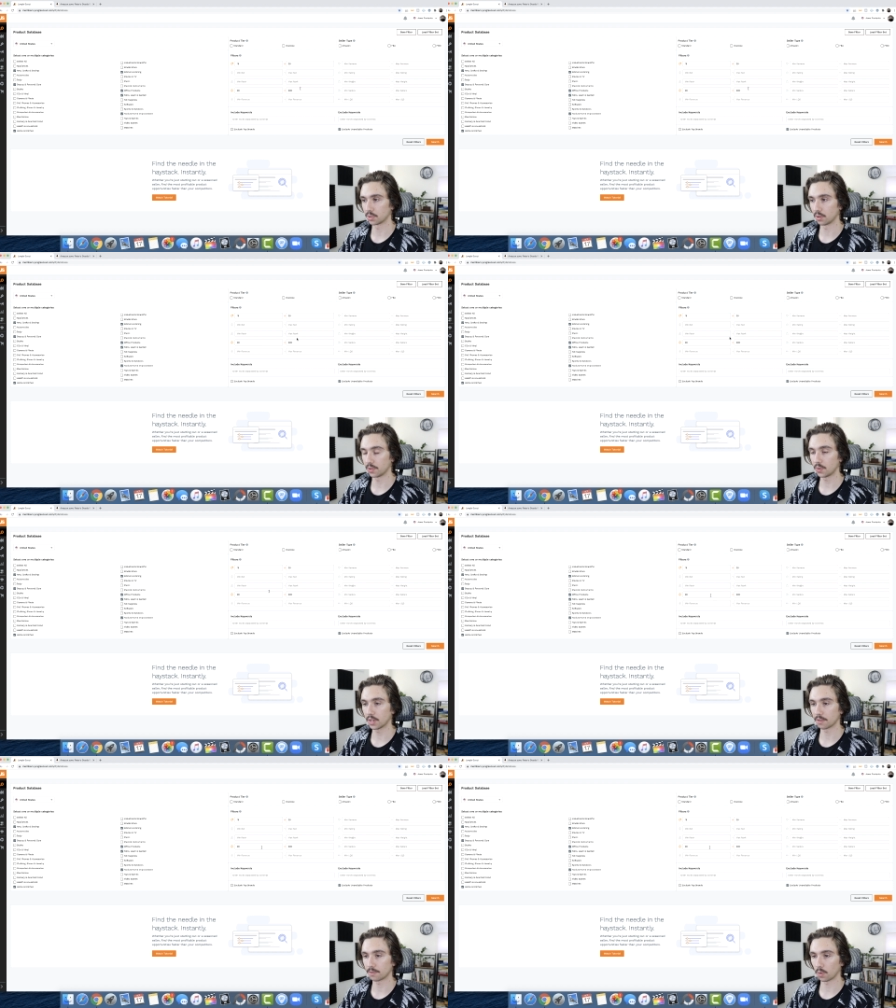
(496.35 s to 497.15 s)
So if you
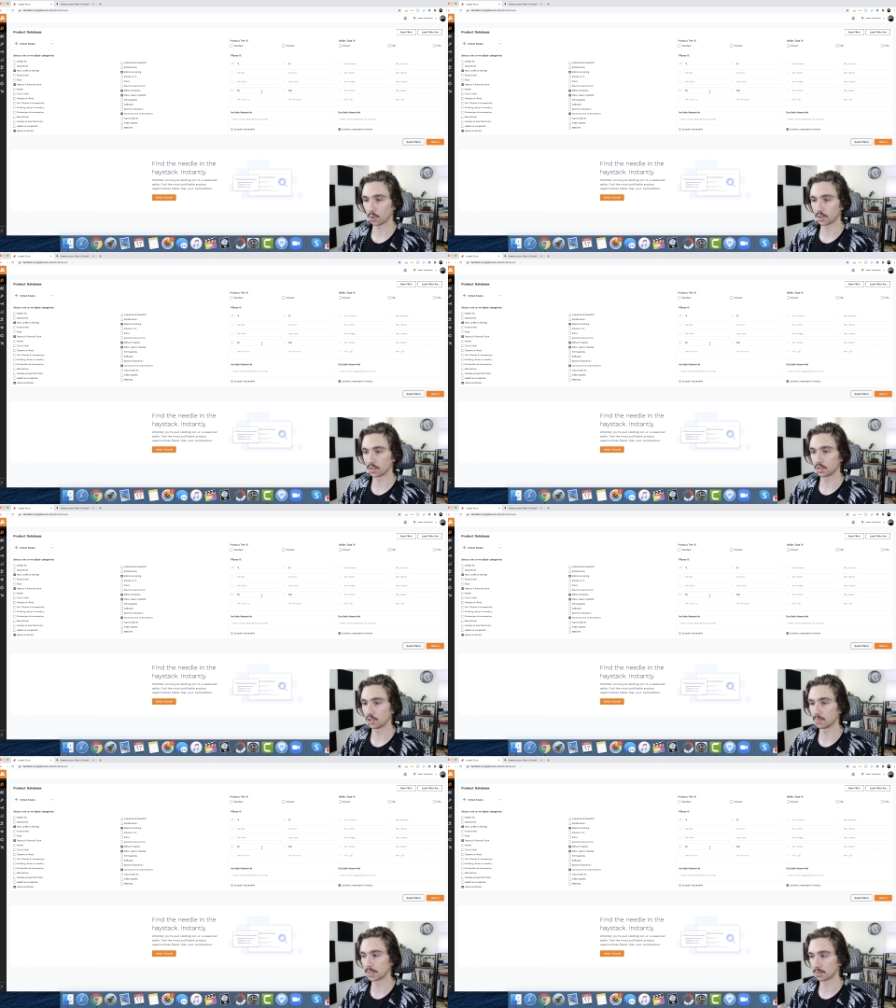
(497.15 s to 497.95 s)
can afford
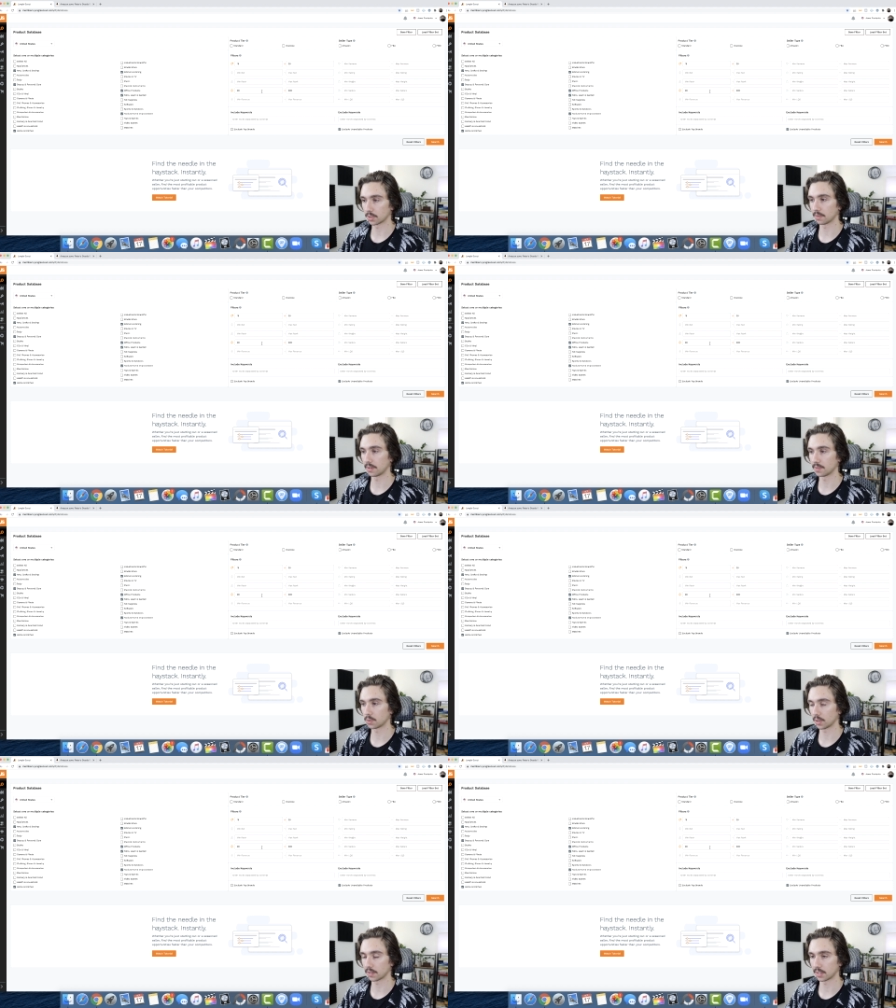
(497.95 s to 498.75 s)
two months worth of
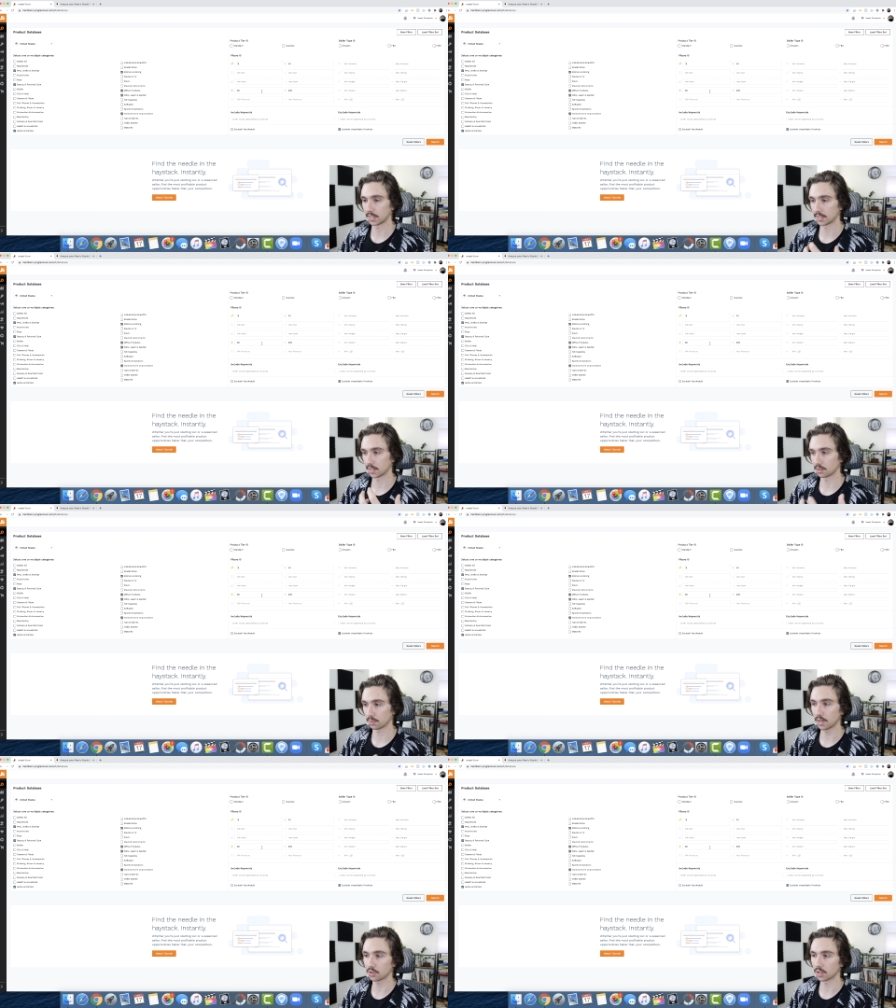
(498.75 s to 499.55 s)
inventory of something that sells
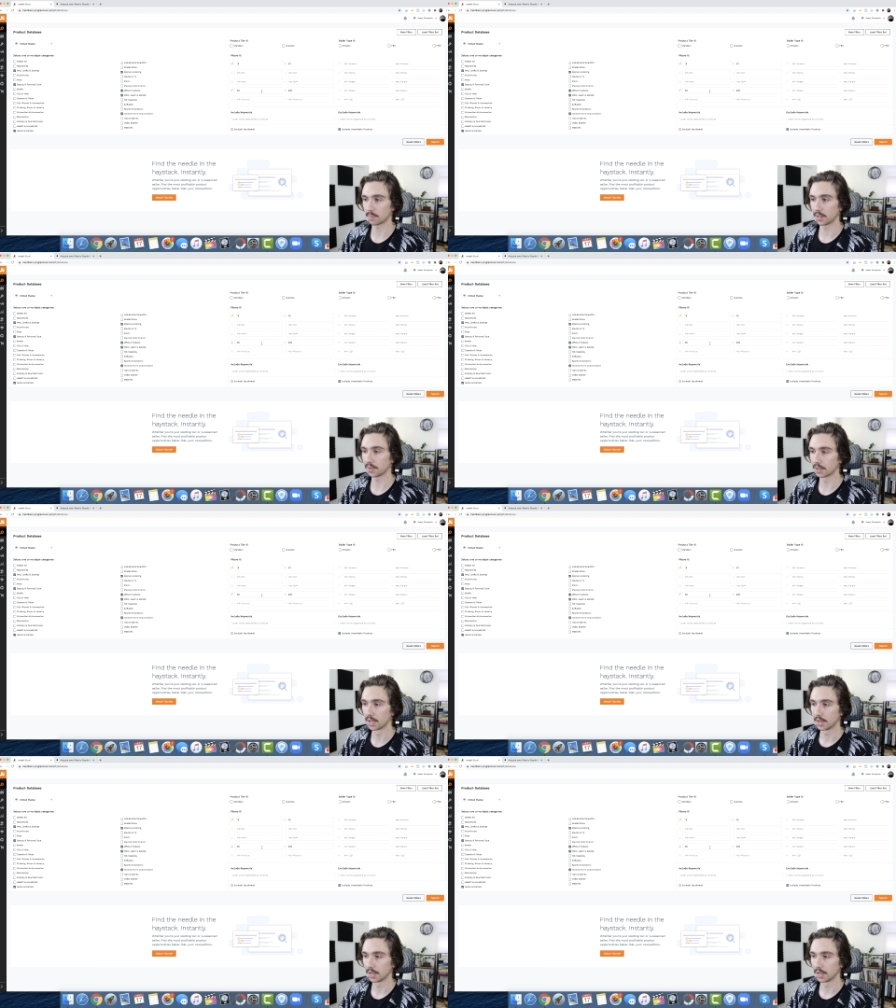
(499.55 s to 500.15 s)
300 a month,